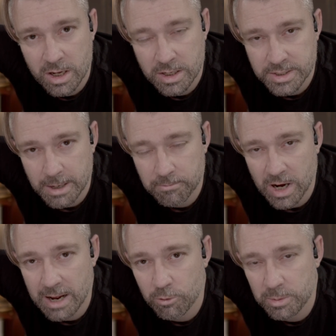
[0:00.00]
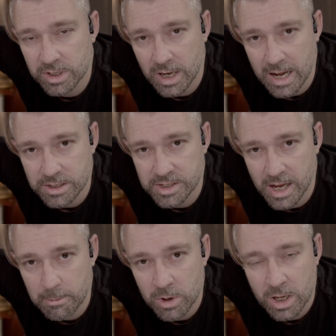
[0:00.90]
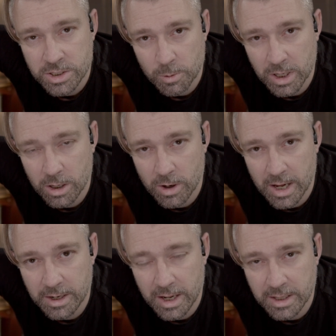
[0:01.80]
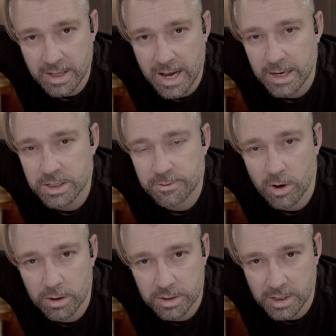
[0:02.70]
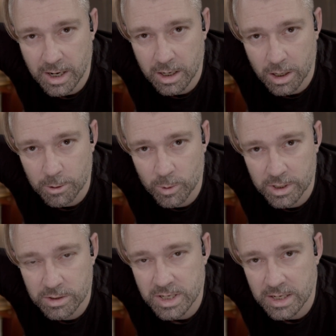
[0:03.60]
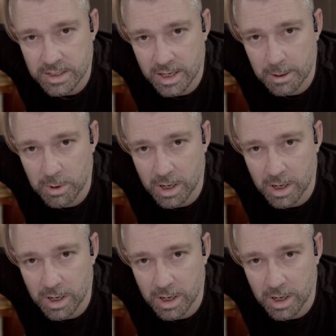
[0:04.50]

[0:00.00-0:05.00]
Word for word: Step five will be the last step, so we can go ahead and hit that and just follow the dialog windows as they come